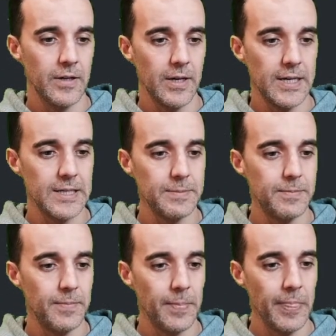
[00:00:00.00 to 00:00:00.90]

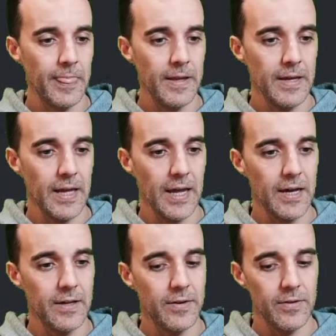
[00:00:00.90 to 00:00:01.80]

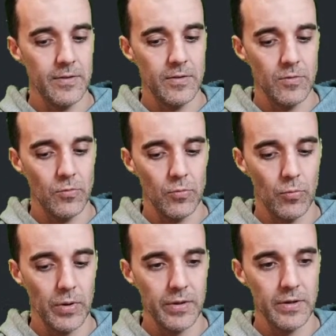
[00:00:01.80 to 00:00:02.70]
And
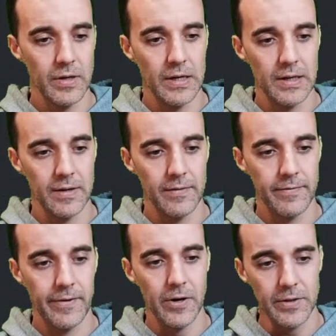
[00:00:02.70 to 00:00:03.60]
with a
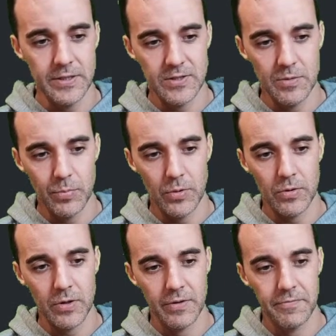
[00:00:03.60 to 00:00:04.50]
fairly simple
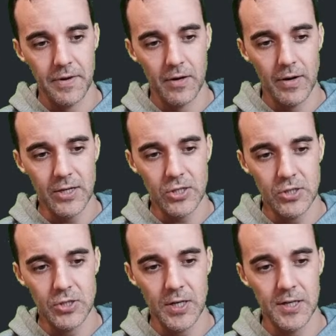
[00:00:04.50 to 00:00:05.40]
configuration
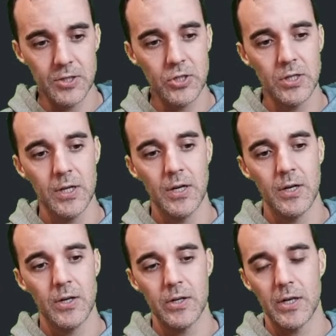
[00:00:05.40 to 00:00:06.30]
change,
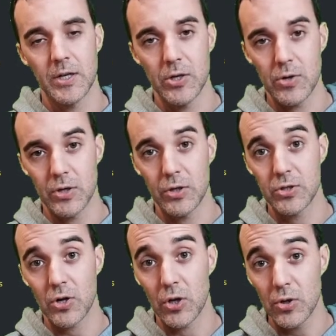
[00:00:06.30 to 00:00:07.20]
you can
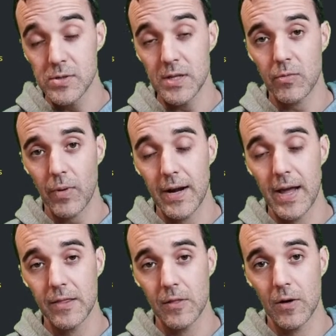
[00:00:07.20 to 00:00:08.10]
start using the
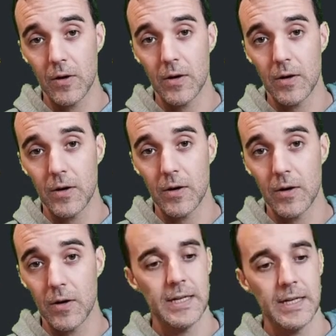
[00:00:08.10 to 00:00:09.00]
write-ahead log
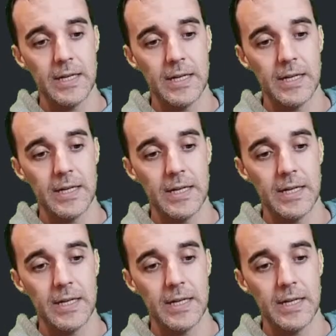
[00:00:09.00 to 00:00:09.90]
instead of the default
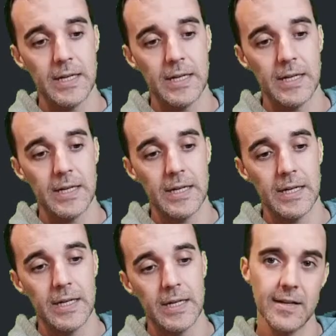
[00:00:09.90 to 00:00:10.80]
mode
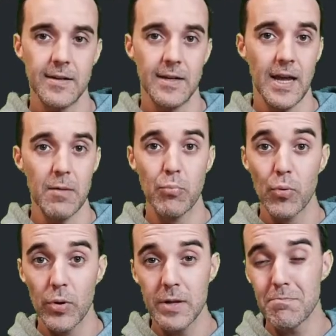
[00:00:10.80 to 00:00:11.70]
and get a
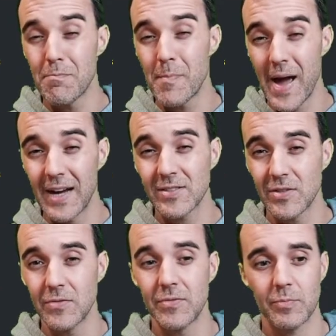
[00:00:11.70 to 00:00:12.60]
pretty
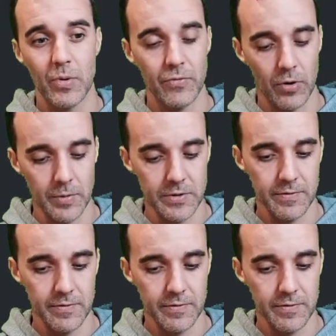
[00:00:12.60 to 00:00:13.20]
massive performance